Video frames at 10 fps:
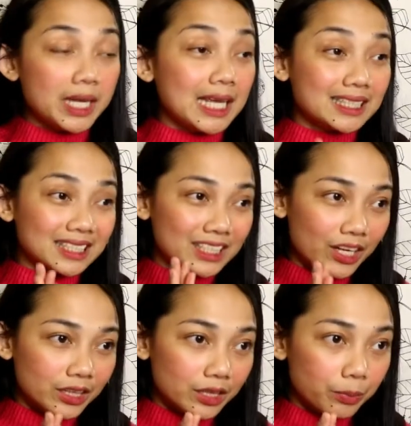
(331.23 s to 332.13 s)
It's not
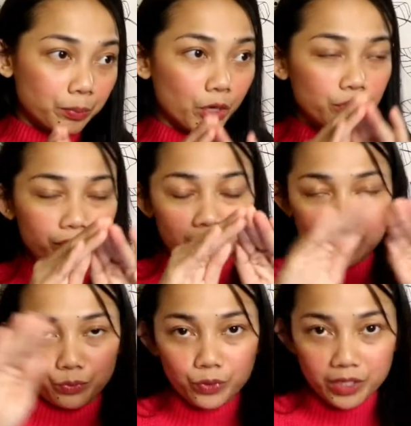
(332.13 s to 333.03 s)
the perfect
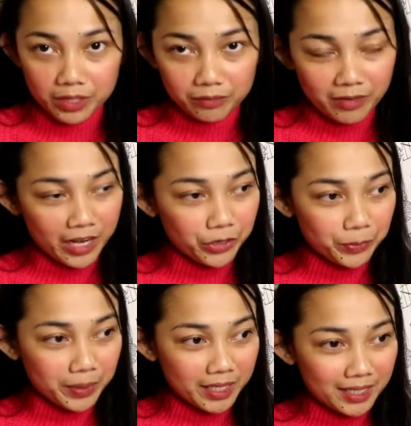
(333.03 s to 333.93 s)
work environment.